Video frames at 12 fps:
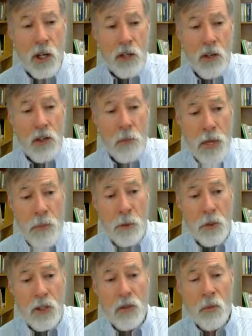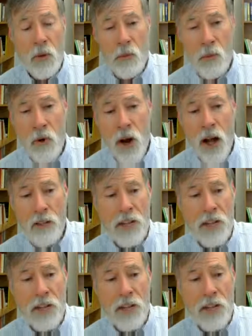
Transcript: that the people in the room brought.